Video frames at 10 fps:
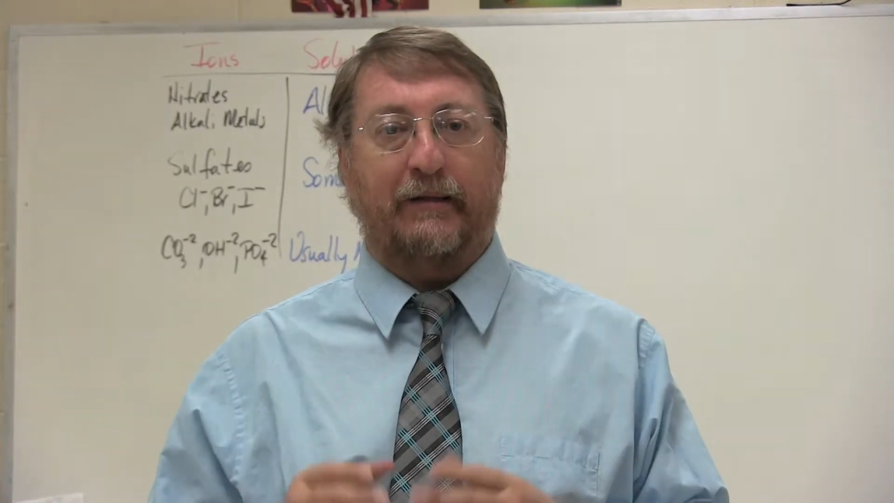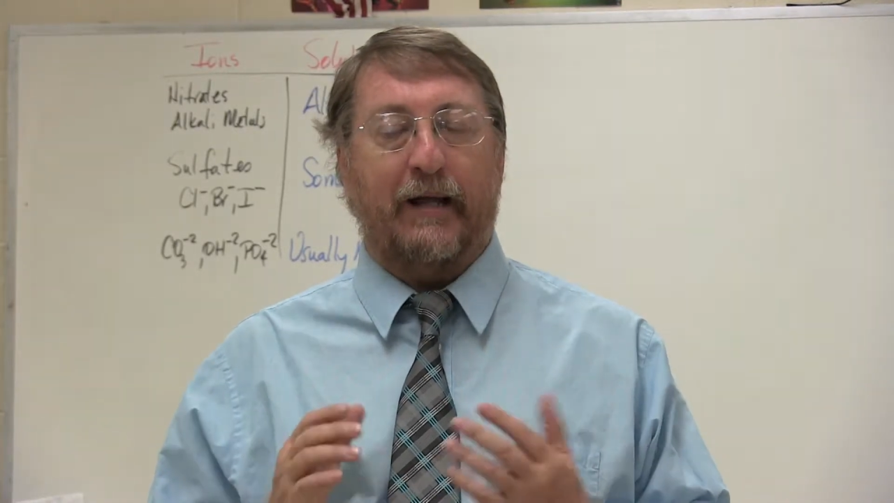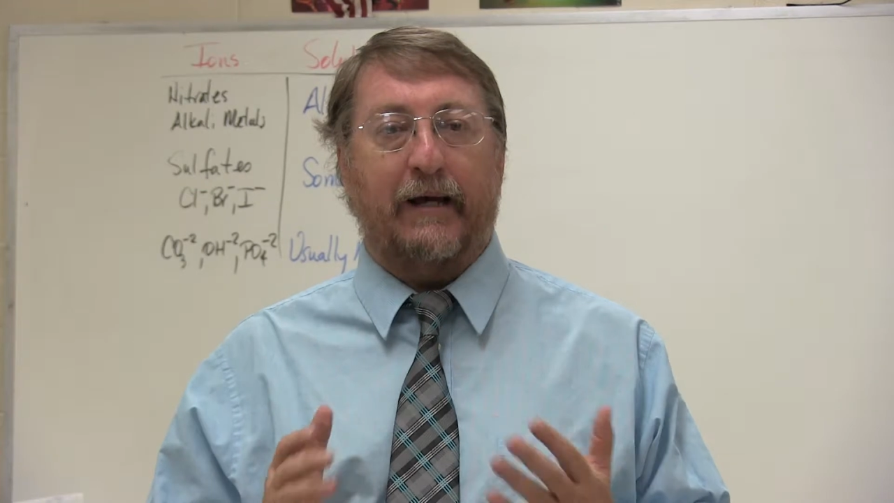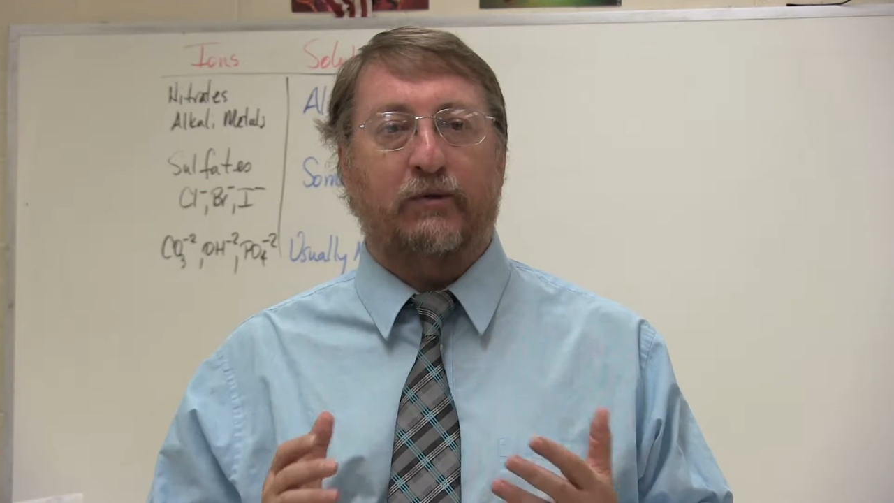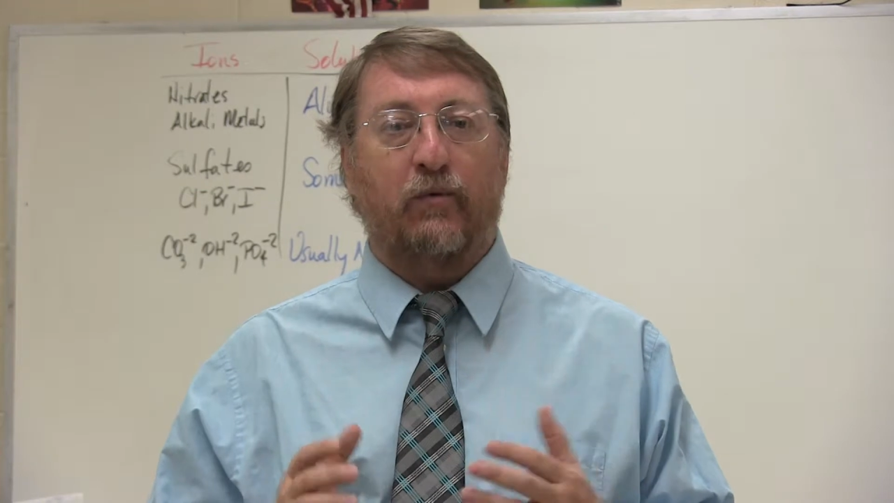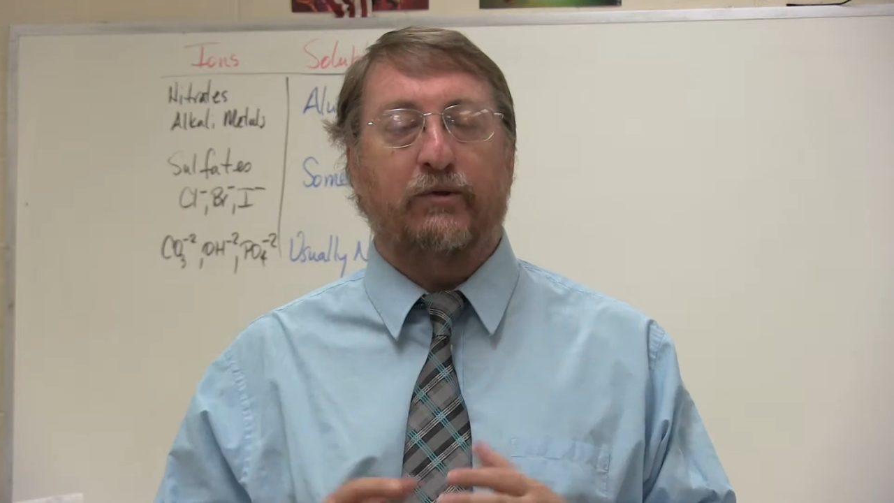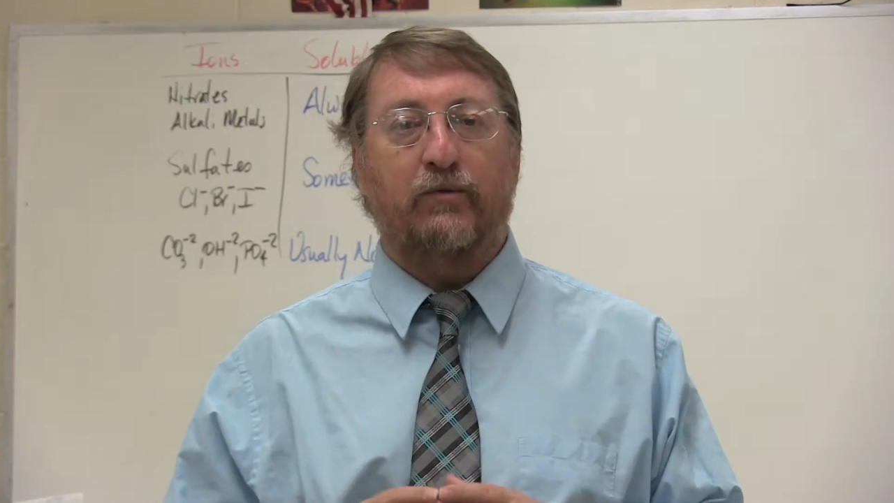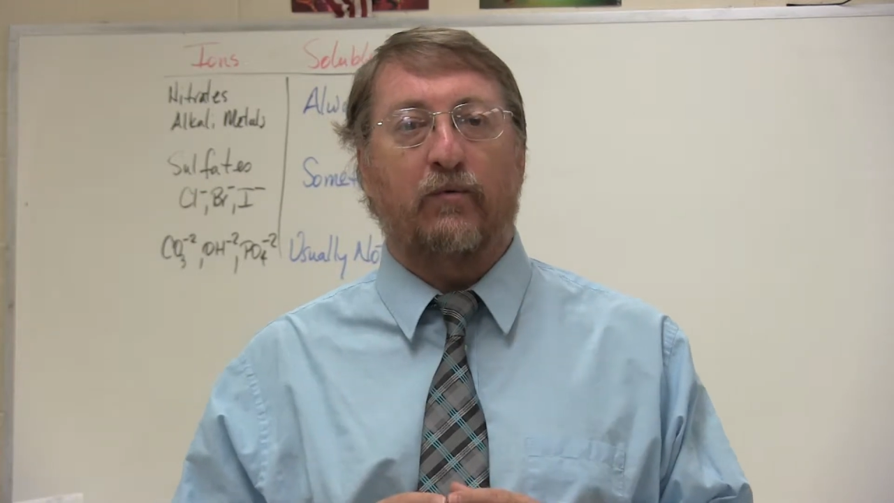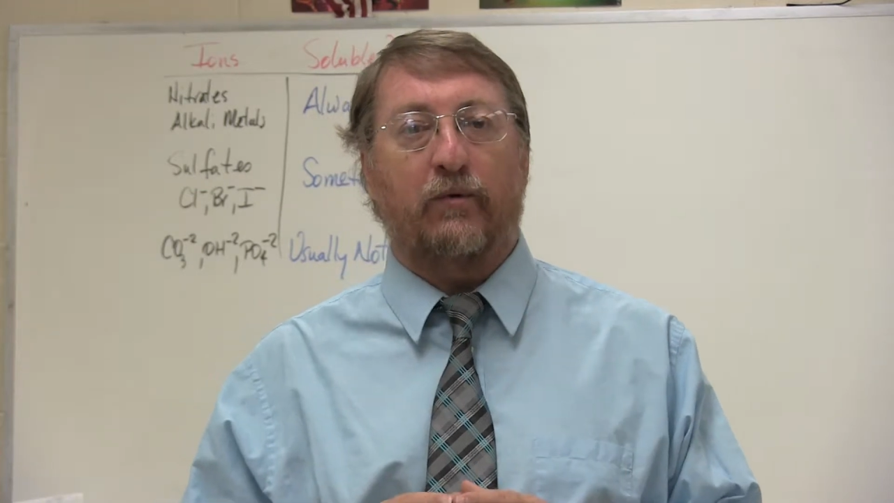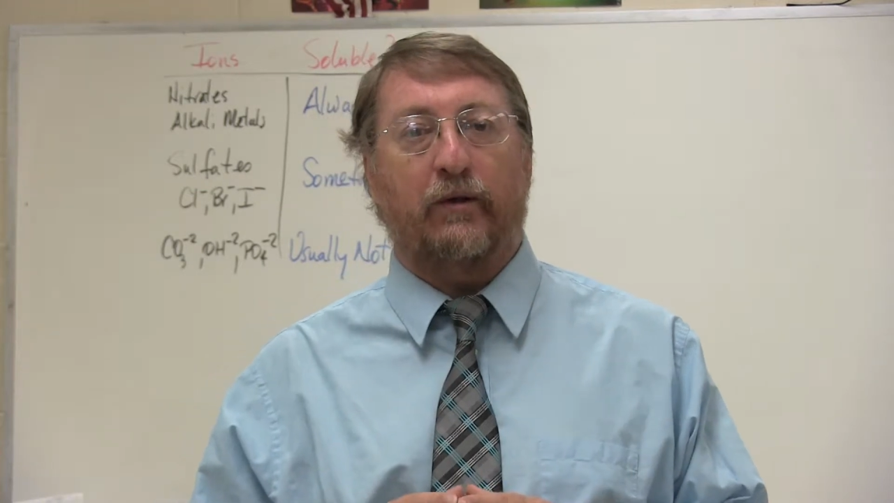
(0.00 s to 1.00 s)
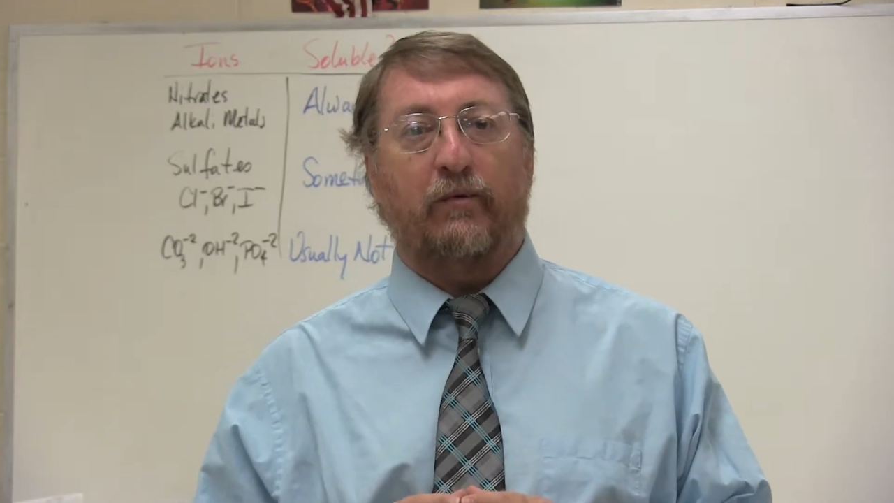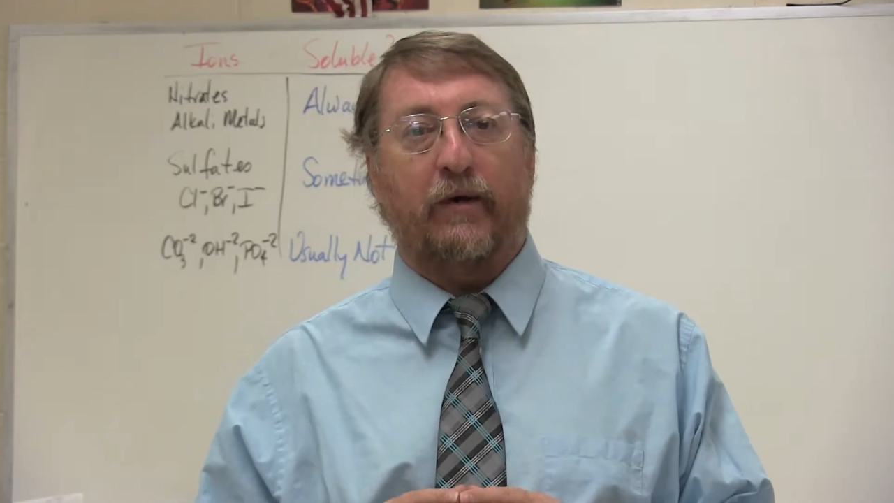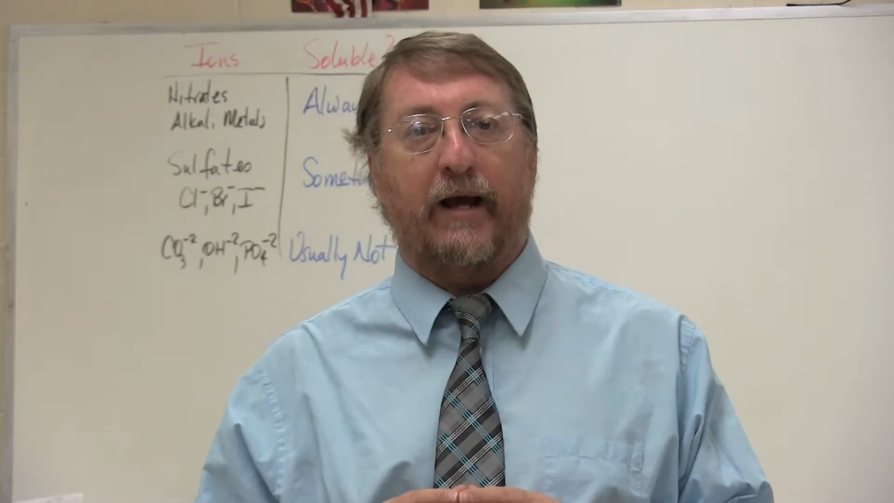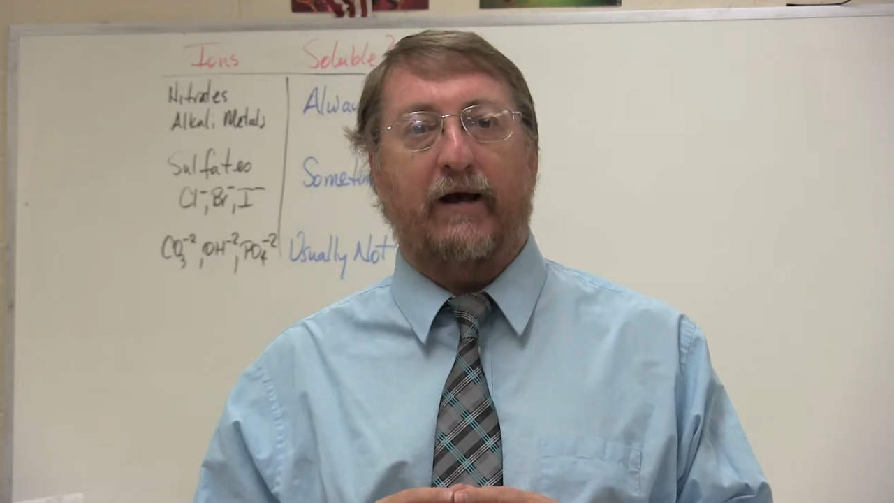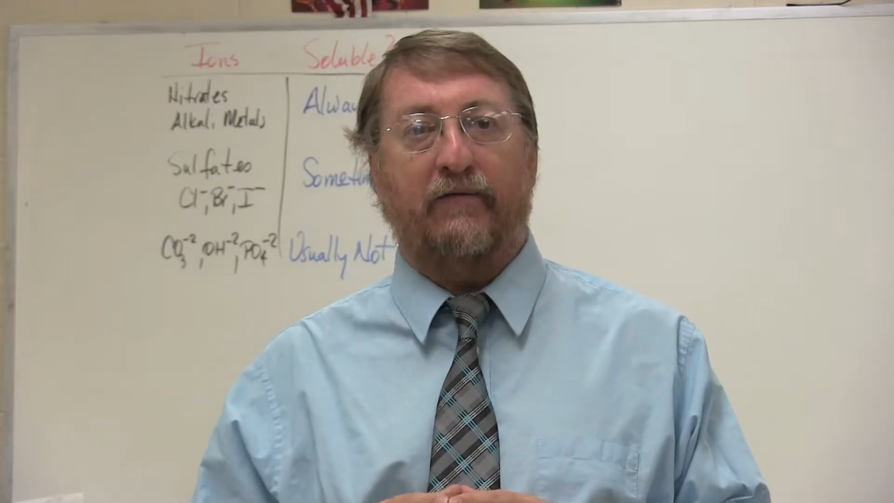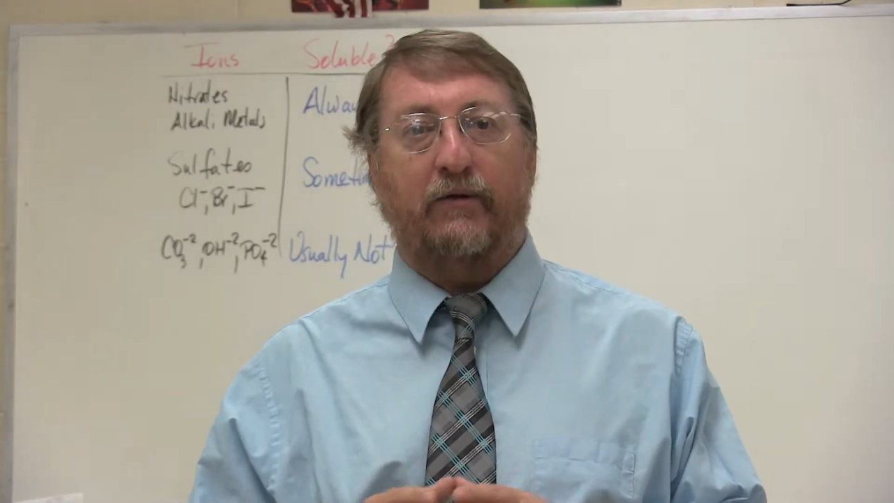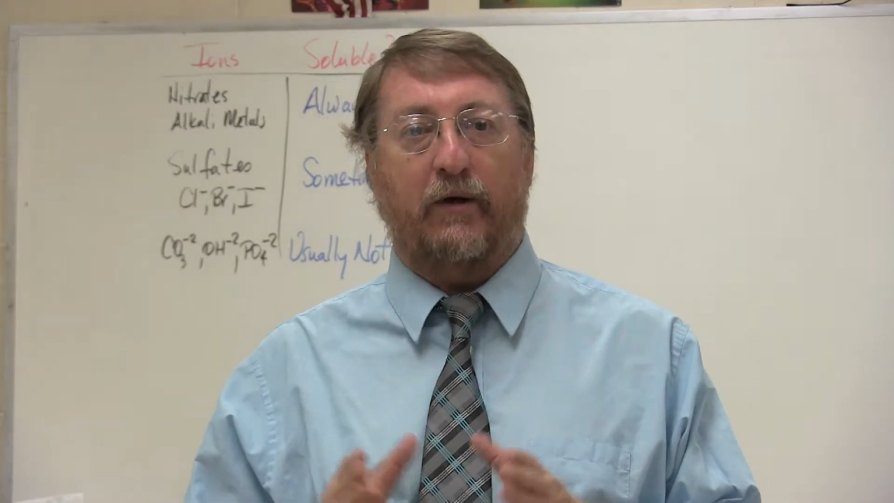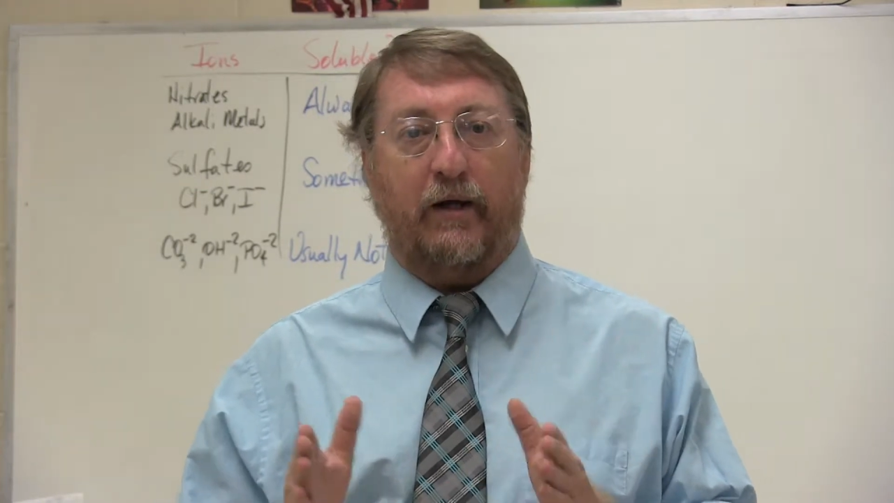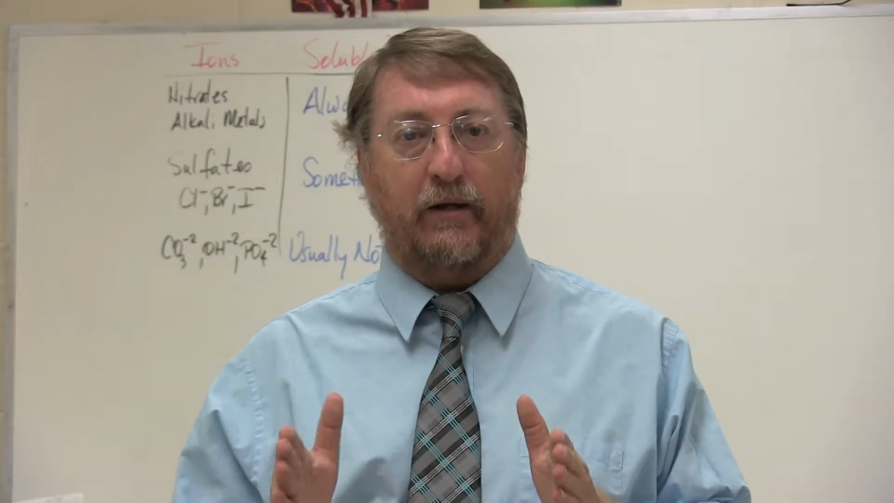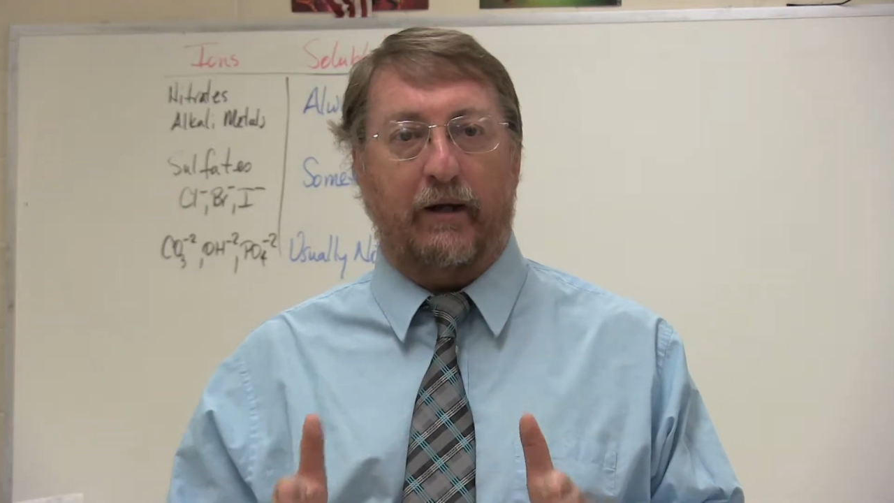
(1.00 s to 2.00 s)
That's what you really want to have in your head.